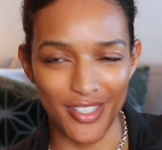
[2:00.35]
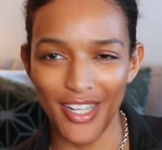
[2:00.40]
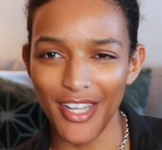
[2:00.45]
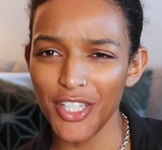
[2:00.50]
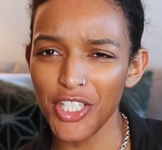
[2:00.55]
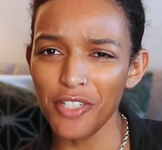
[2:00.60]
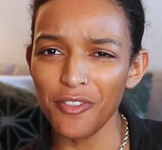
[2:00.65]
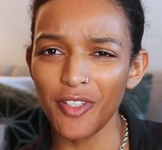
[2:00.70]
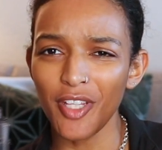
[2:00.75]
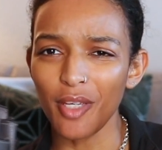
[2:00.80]
I
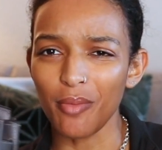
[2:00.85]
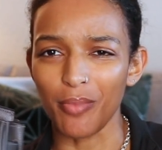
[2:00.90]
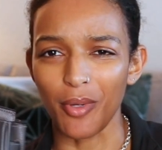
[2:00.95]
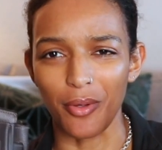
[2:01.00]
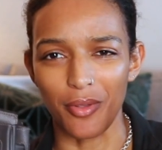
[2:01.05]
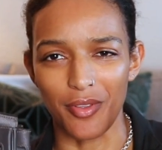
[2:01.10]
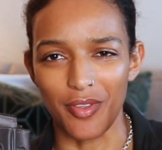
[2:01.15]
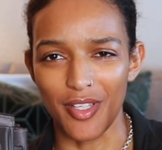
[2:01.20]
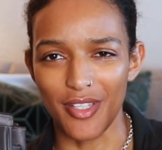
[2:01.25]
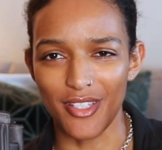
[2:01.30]
actually feel like
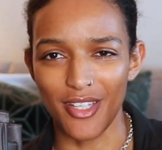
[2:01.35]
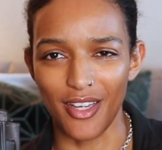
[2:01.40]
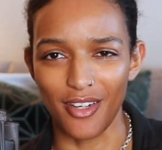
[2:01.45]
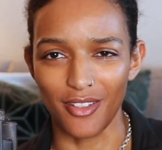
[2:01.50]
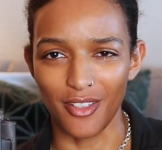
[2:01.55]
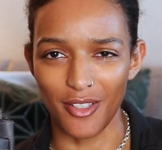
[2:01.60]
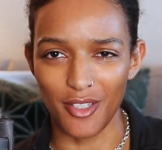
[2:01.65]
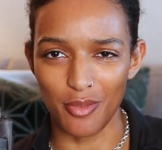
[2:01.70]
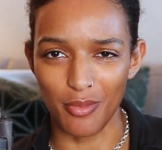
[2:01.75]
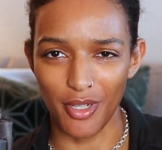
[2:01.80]
both of these kind of
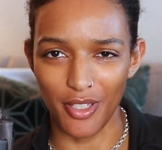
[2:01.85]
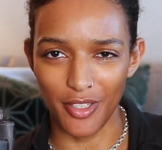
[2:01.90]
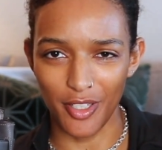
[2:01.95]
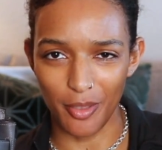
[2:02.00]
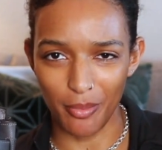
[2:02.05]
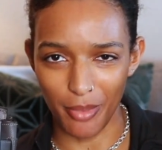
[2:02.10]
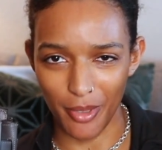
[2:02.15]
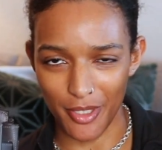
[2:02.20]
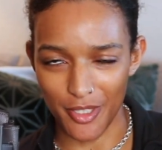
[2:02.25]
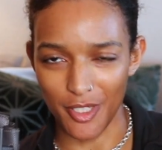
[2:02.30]
look smaller
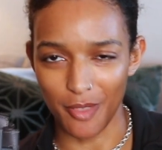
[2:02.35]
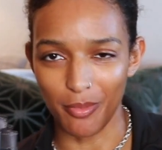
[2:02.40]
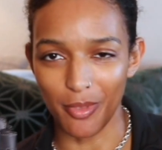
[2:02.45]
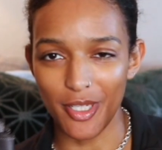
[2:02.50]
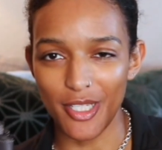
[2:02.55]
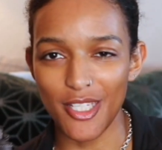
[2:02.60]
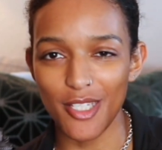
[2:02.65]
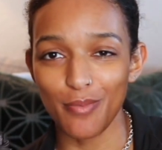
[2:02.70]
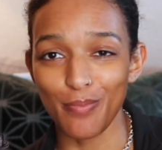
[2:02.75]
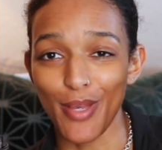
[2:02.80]
in person, but
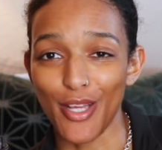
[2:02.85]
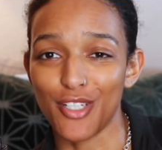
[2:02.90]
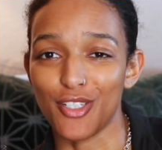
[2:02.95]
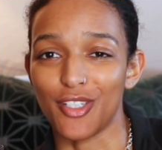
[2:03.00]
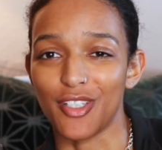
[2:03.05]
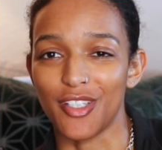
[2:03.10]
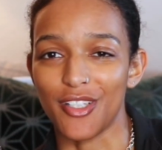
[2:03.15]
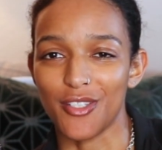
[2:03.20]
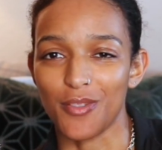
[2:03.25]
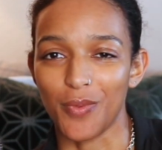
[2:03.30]

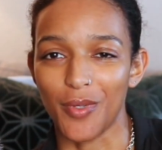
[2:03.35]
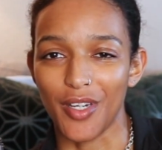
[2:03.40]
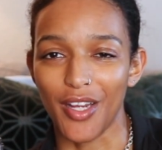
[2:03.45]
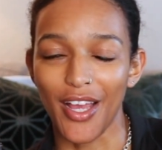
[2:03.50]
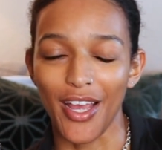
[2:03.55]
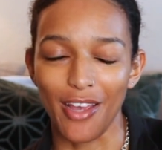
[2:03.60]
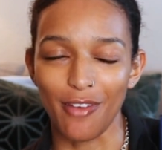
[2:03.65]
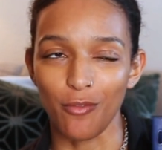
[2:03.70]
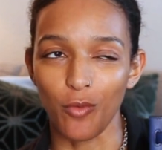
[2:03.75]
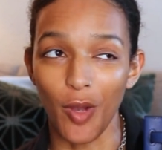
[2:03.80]
especially this one.
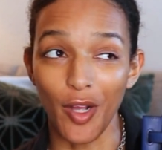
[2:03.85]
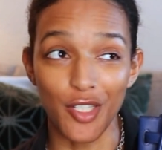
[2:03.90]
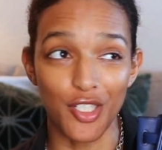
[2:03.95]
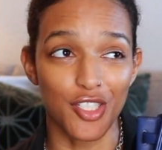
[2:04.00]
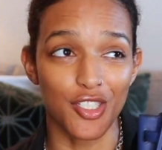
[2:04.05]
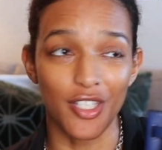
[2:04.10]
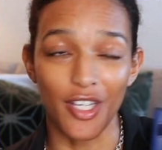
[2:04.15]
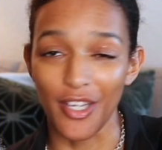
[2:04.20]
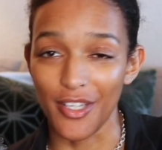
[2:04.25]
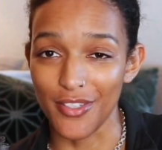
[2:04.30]
I've
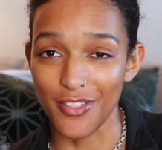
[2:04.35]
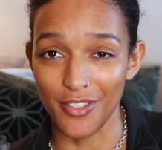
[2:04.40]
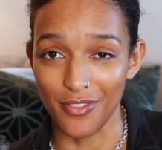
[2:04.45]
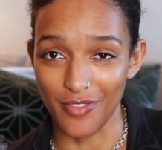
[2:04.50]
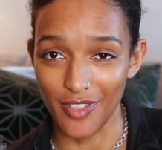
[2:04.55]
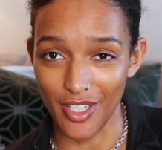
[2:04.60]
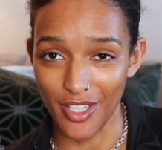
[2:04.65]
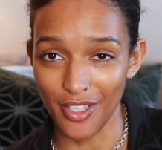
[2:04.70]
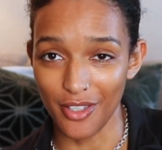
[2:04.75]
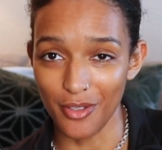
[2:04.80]
watched tons of
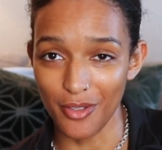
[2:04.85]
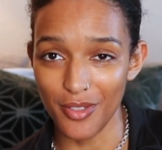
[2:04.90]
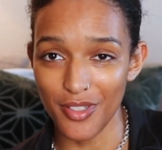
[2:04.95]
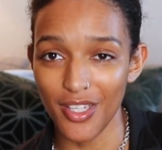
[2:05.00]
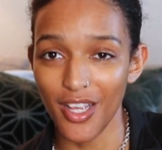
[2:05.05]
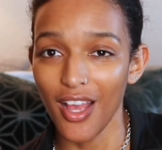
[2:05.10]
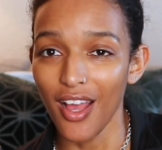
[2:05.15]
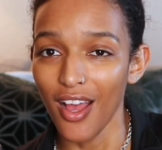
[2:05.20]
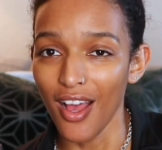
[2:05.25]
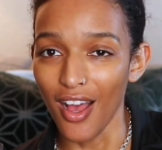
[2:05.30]
videos
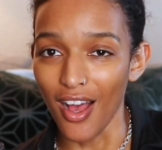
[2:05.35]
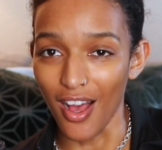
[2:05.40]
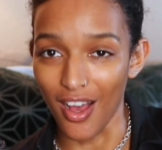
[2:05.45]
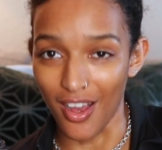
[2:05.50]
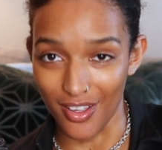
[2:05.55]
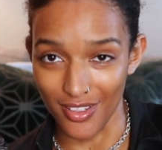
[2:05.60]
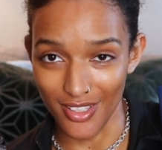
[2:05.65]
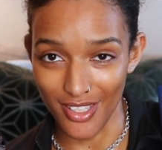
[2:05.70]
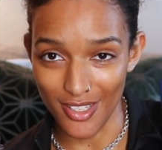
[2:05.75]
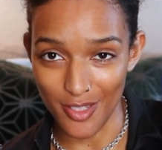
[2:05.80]

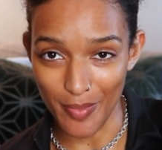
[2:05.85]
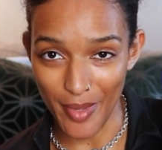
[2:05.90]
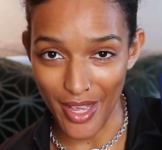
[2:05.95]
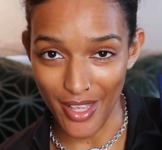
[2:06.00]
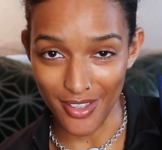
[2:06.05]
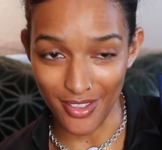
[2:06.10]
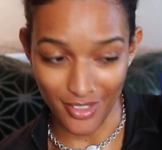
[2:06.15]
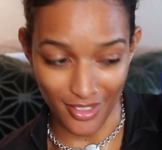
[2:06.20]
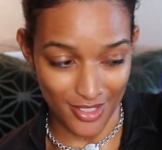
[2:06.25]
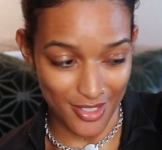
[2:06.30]
on this
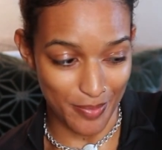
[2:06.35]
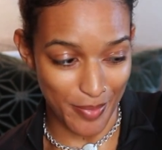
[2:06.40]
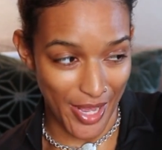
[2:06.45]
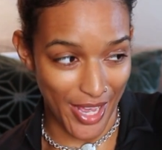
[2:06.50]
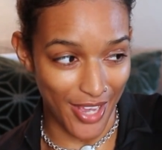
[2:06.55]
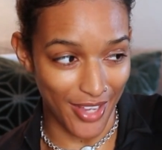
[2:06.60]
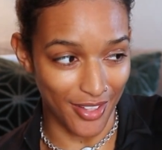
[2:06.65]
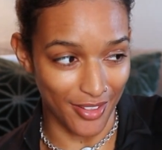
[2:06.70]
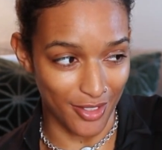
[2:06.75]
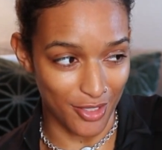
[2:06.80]
bag,
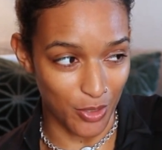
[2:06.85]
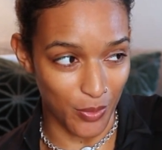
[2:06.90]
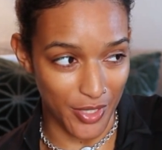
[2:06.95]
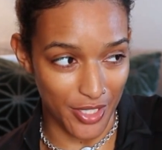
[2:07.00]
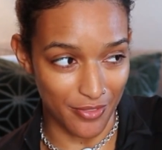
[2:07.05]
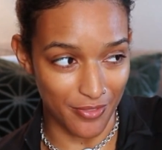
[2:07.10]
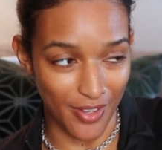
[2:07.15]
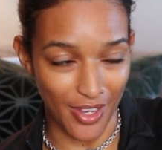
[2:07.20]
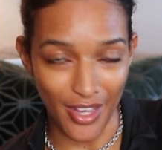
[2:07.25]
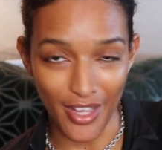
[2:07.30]
on the
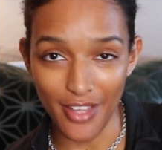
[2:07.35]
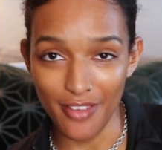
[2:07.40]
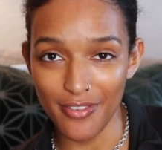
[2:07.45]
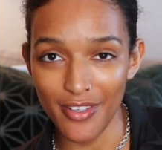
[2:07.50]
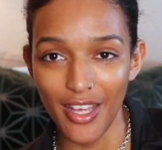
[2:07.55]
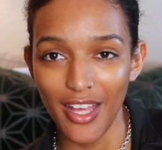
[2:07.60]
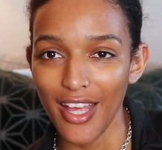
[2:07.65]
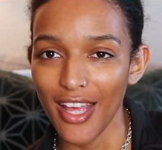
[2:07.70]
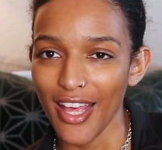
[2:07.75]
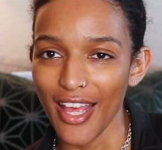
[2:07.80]
25,
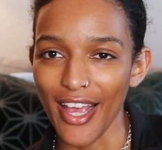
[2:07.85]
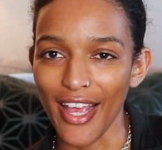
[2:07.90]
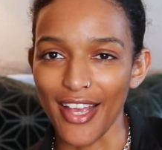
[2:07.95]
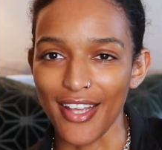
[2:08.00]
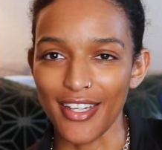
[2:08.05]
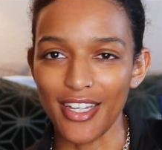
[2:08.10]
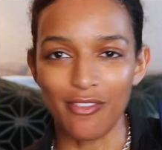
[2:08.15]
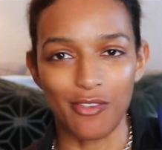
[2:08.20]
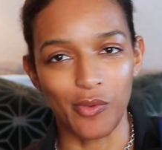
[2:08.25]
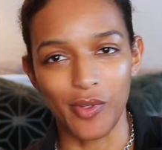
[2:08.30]

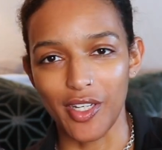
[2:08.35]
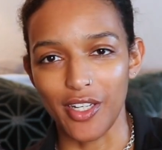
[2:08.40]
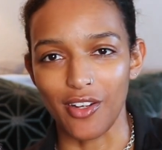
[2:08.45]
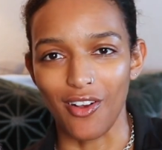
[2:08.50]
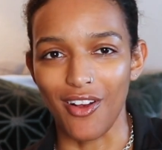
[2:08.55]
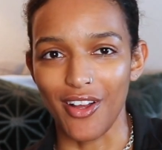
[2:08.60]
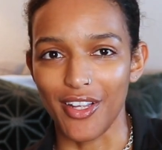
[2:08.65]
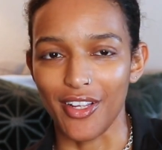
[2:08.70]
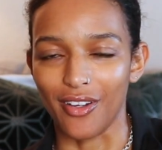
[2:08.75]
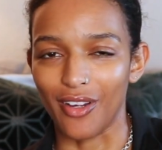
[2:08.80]
and even when it
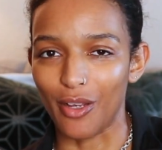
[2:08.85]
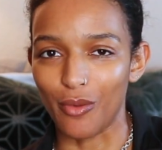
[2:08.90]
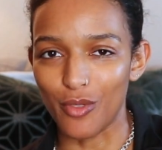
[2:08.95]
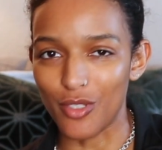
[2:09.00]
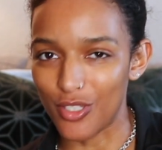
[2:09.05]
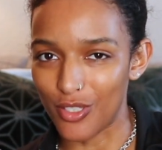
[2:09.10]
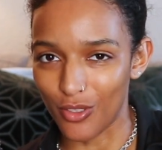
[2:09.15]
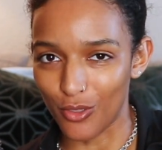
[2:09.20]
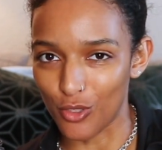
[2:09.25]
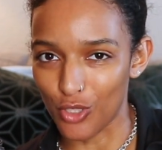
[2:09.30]
got here, I was
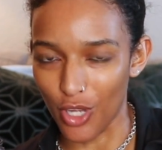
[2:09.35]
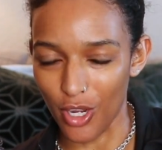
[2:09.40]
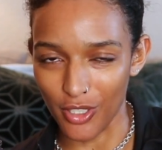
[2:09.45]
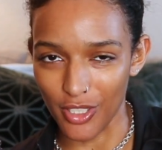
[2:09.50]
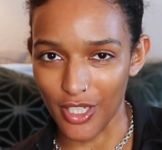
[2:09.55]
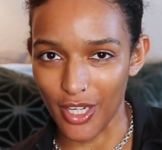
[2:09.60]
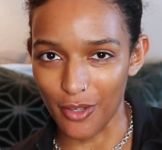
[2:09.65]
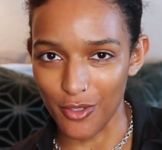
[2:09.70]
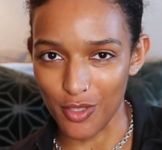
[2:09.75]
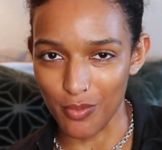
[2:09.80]
still shocked
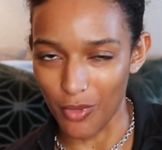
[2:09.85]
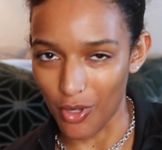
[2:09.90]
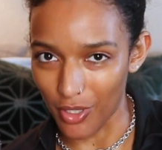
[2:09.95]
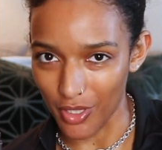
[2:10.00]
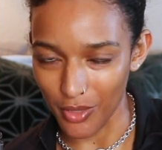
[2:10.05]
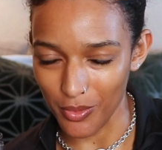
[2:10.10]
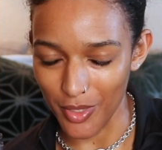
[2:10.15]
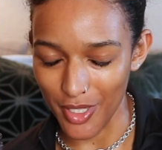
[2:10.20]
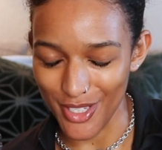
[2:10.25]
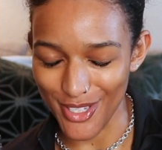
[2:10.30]
at how small
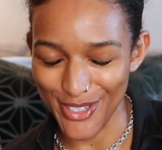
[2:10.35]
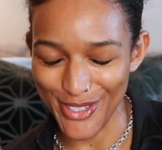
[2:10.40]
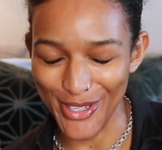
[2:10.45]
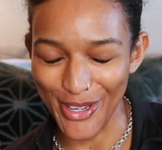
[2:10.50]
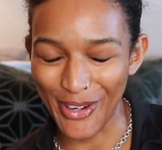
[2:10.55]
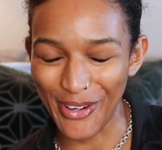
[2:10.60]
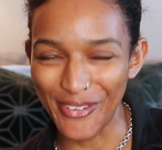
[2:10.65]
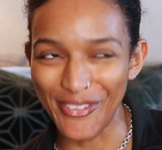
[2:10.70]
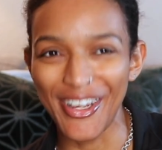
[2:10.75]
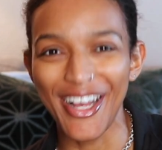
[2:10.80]
it was.
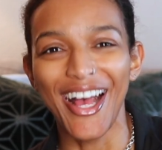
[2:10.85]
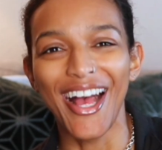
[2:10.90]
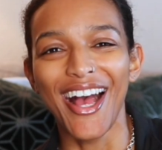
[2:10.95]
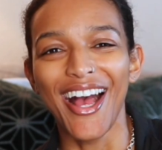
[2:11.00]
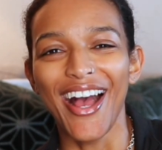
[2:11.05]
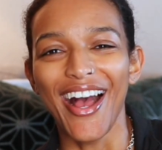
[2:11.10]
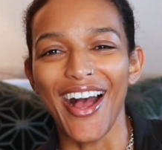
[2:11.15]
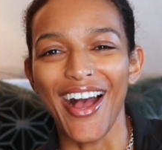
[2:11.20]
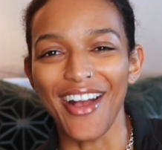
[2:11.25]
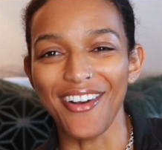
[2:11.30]
So
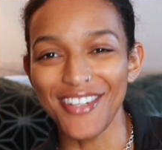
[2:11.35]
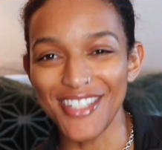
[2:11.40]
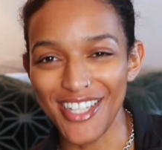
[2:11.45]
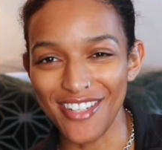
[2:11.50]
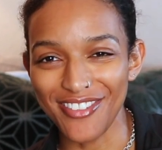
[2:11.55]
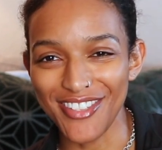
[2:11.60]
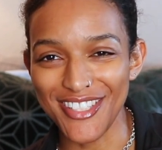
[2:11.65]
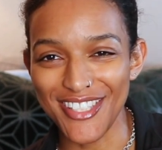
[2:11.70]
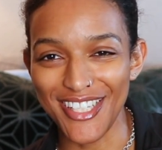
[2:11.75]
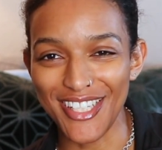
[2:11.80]
I would
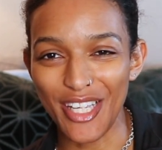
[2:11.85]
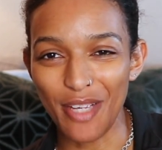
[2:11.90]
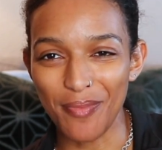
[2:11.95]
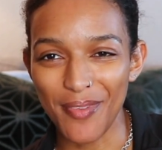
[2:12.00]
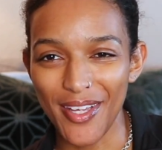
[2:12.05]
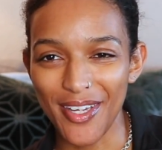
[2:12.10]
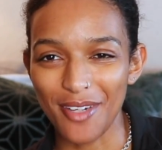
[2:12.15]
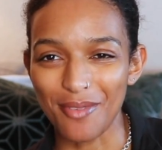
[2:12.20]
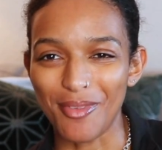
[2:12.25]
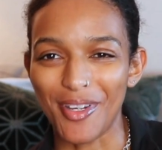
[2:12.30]
definitely say keep
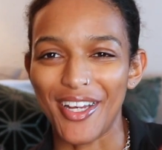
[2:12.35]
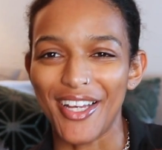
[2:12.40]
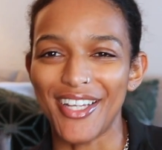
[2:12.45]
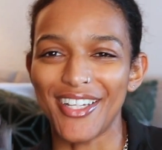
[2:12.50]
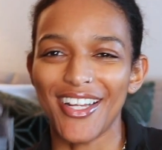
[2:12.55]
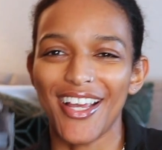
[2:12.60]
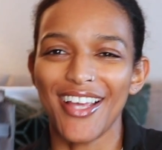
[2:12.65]
that in mind.